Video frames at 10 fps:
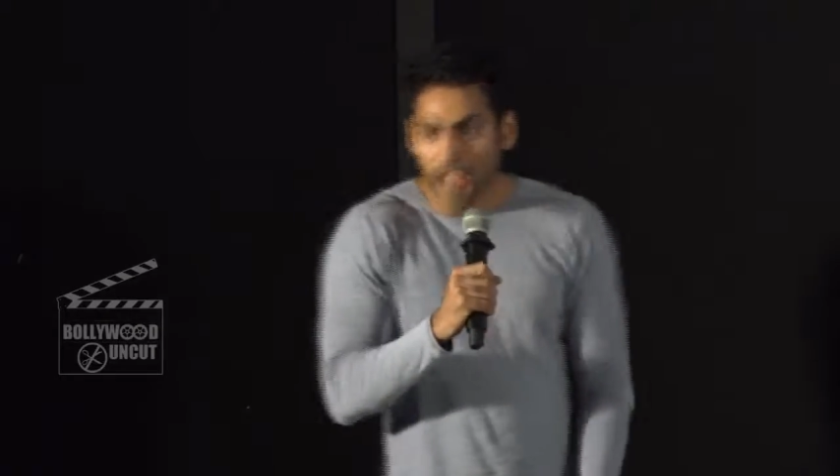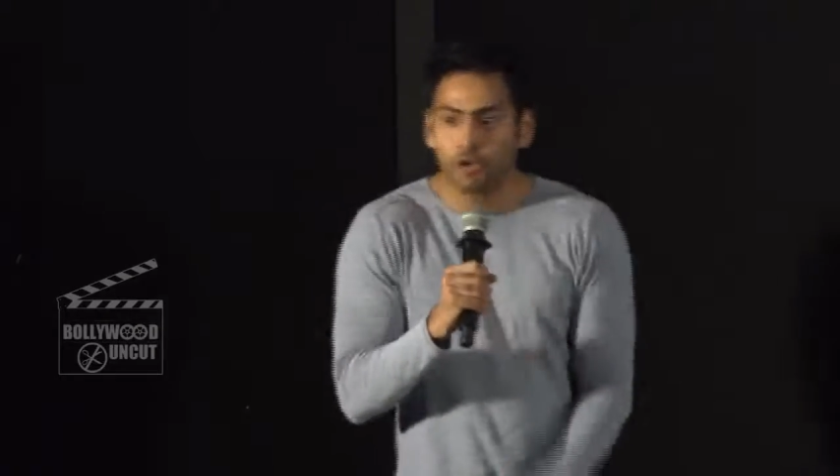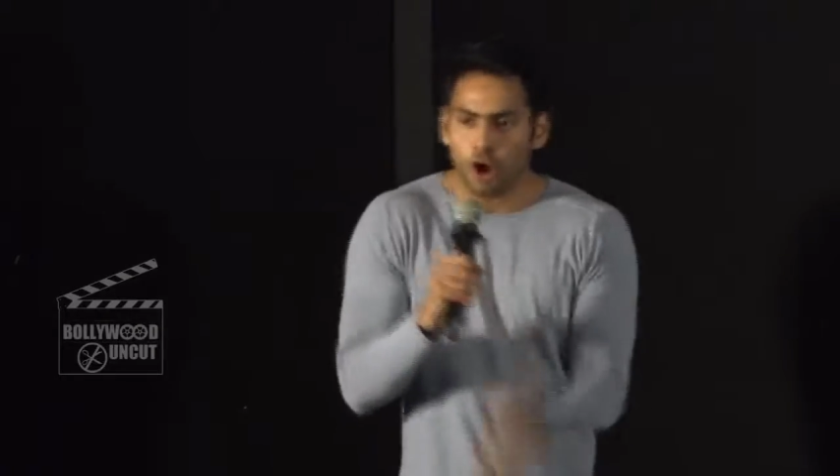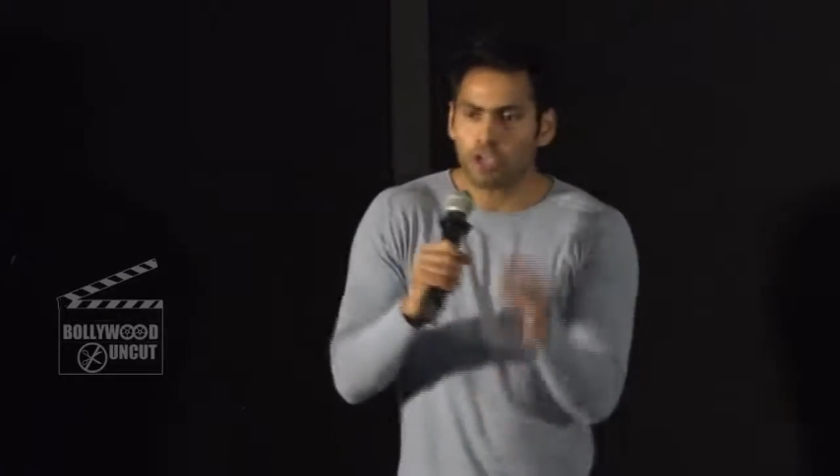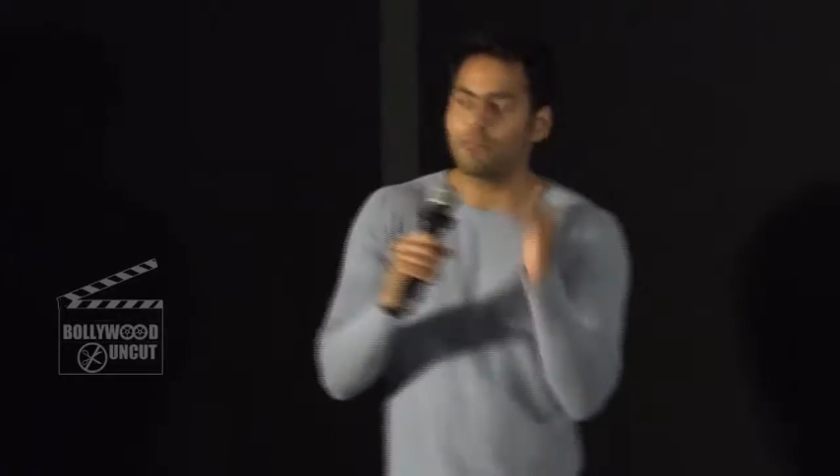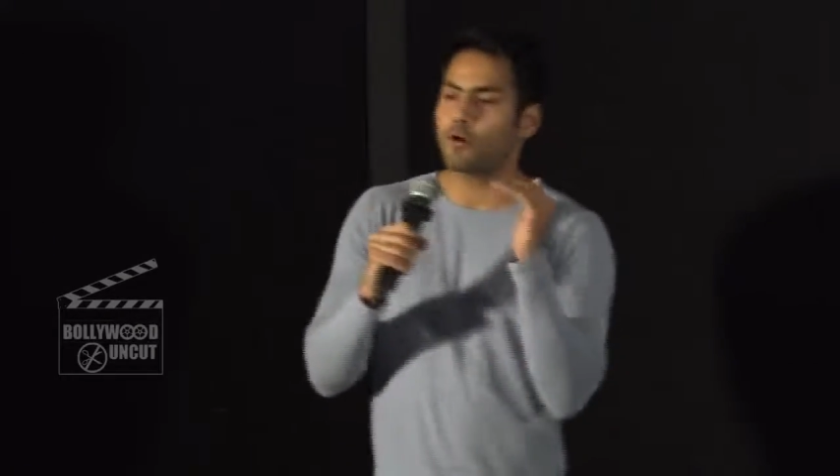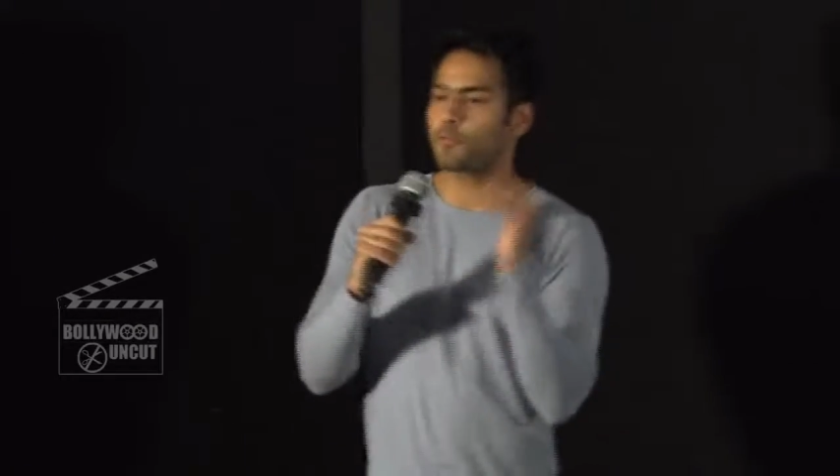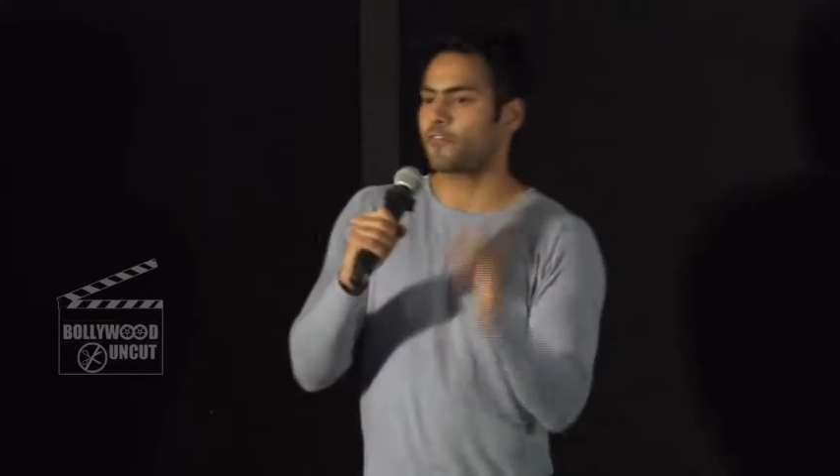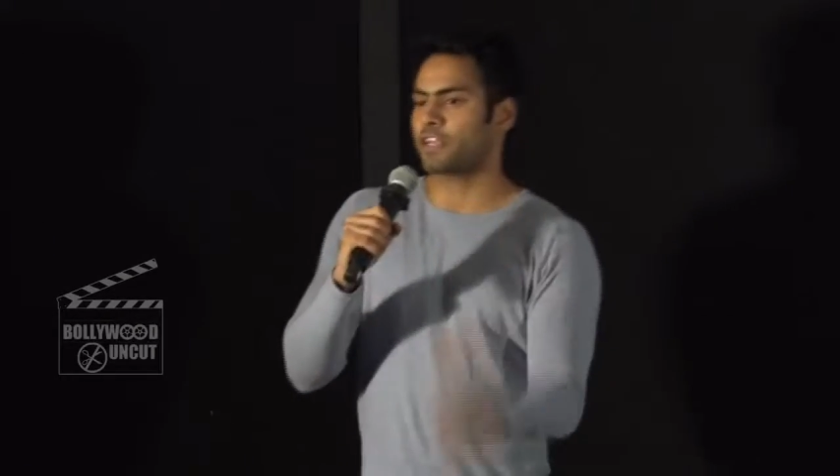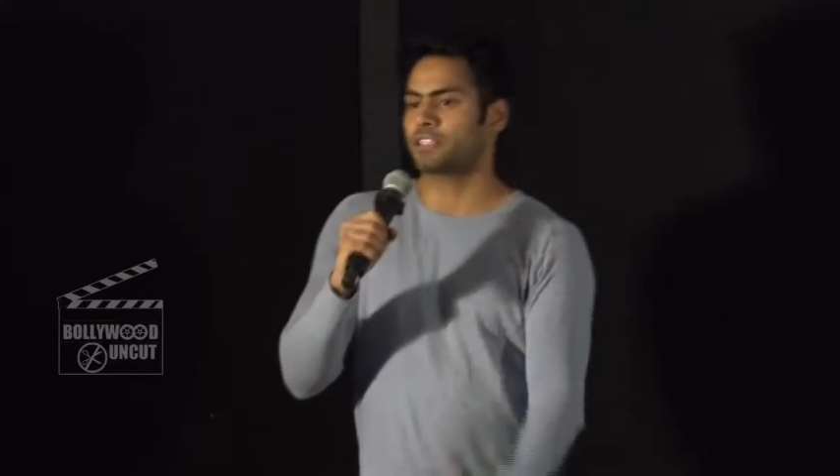And talking
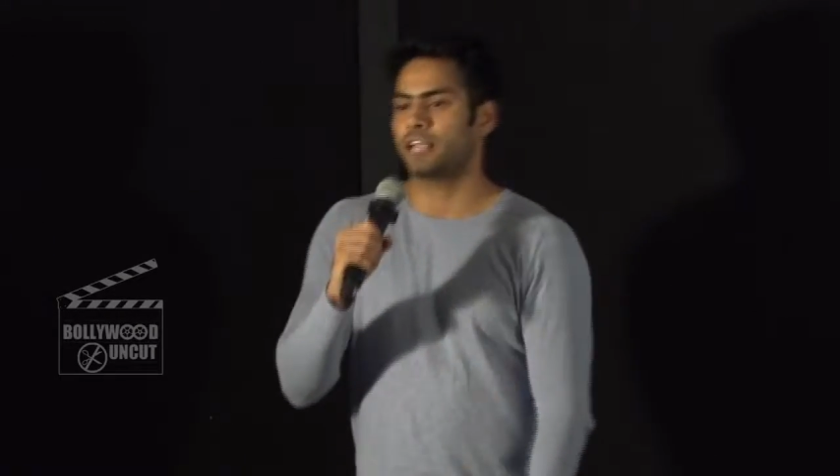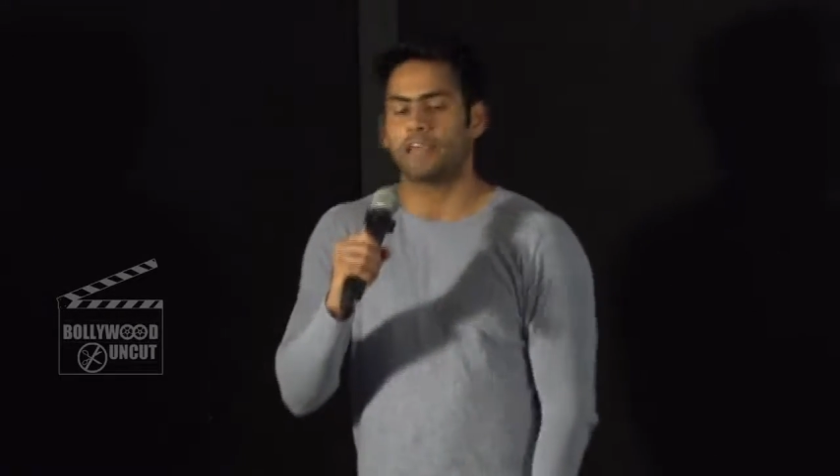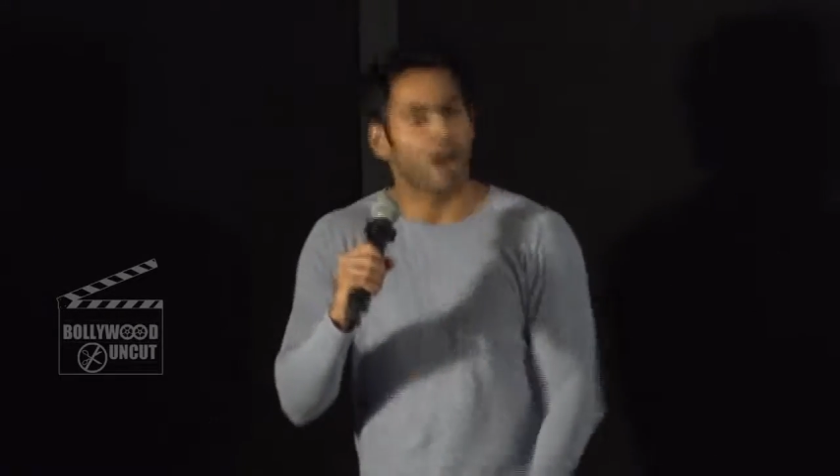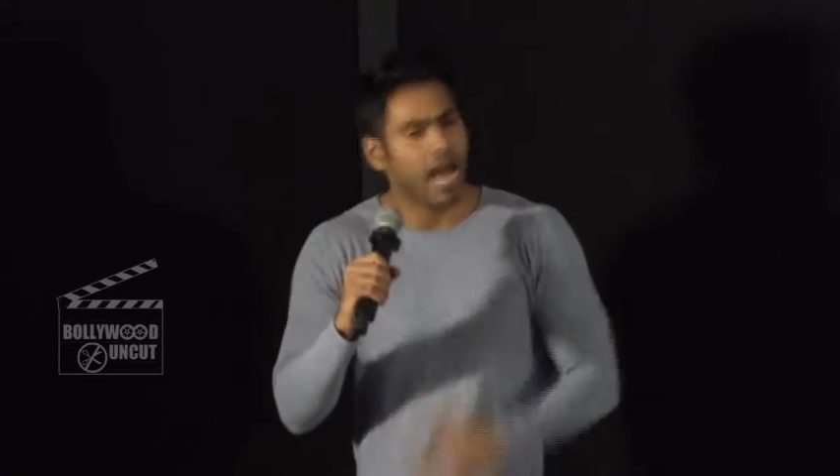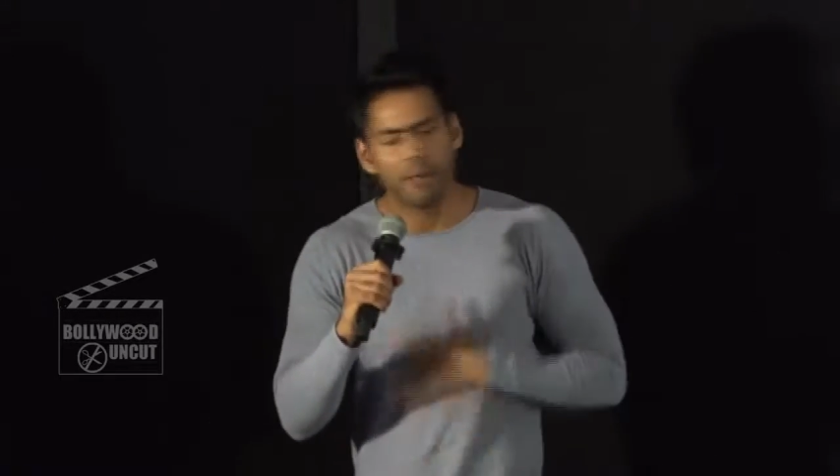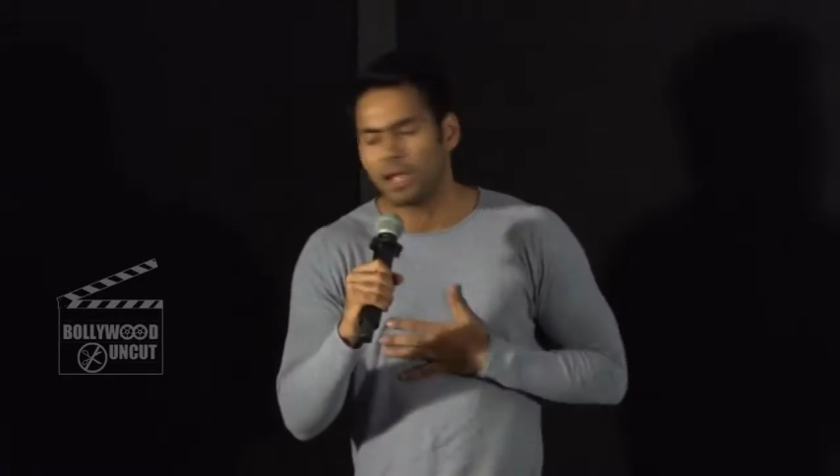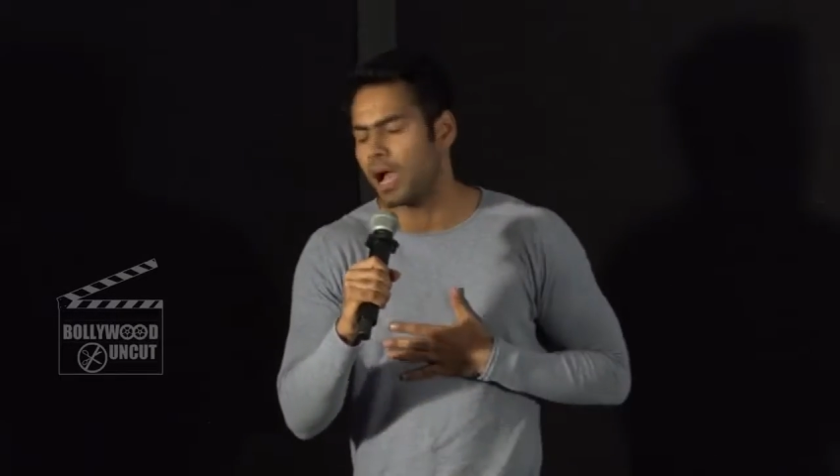about professional life, I am a